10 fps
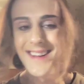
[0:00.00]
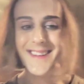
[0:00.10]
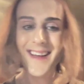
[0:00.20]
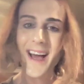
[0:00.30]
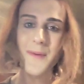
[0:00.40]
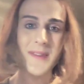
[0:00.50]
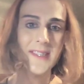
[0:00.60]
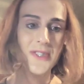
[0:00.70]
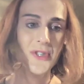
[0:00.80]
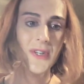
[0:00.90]
Like, I want
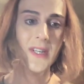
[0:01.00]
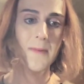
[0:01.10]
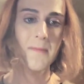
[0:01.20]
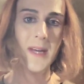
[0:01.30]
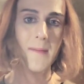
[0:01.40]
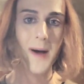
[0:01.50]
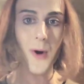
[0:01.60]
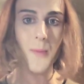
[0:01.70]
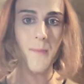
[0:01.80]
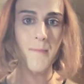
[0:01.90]
this journey to be
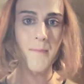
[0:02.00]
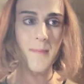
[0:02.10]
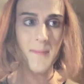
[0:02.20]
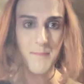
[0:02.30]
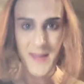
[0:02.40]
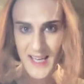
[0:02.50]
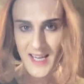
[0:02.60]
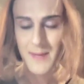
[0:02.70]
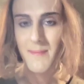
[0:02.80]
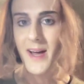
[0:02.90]
about
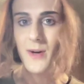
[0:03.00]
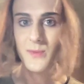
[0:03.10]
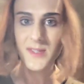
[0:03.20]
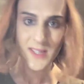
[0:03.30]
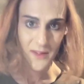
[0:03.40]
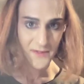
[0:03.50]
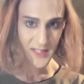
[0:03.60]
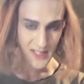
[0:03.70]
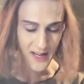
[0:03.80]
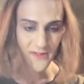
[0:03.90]
me and my own
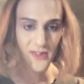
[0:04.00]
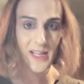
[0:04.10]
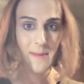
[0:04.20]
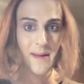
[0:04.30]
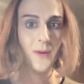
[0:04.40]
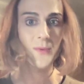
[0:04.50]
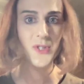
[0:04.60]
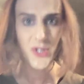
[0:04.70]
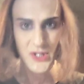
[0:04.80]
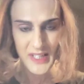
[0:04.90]
self-discovery and my own
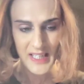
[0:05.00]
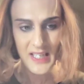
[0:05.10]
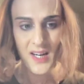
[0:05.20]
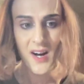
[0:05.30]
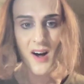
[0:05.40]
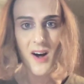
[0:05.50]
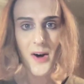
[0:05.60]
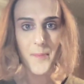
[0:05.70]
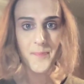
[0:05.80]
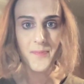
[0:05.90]
journey
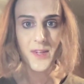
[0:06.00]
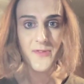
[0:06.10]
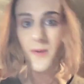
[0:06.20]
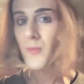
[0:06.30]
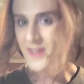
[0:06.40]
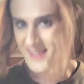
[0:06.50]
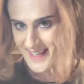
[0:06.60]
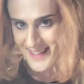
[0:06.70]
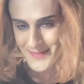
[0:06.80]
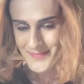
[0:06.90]
from
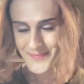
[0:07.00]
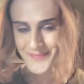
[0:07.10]
within.